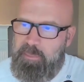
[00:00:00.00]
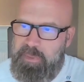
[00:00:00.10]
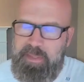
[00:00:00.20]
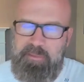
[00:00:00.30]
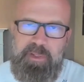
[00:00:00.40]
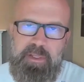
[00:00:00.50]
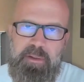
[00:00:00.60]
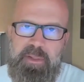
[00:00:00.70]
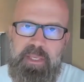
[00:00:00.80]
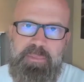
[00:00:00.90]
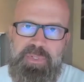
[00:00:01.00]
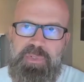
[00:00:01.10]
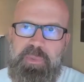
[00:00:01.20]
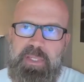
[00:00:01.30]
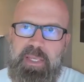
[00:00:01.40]
playing video games
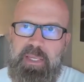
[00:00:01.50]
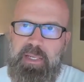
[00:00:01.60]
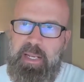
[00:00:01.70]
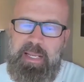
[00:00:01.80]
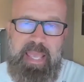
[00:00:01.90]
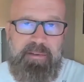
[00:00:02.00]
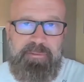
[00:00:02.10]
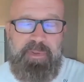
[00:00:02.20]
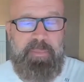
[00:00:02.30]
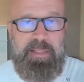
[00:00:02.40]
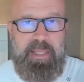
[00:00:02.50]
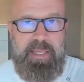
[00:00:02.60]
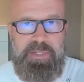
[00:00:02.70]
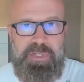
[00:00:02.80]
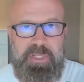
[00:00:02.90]
this weekend and I can't feel my
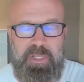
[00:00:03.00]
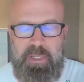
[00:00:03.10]
legs